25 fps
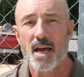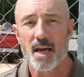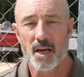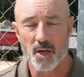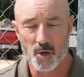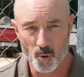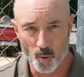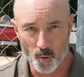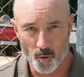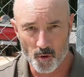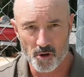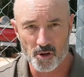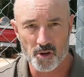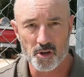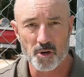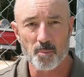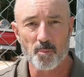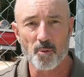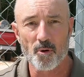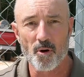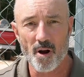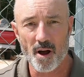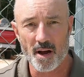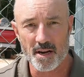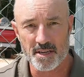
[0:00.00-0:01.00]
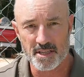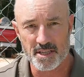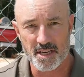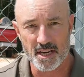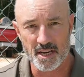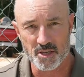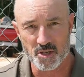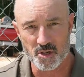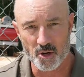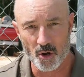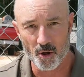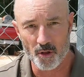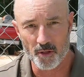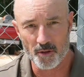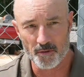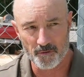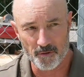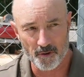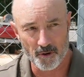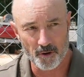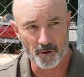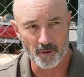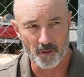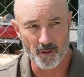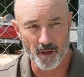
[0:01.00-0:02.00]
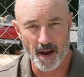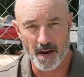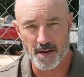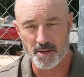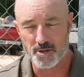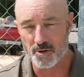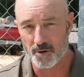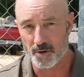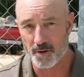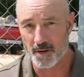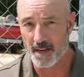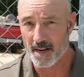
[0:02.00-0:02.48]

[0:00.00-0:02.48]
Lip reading: in order to process all the fertilizer,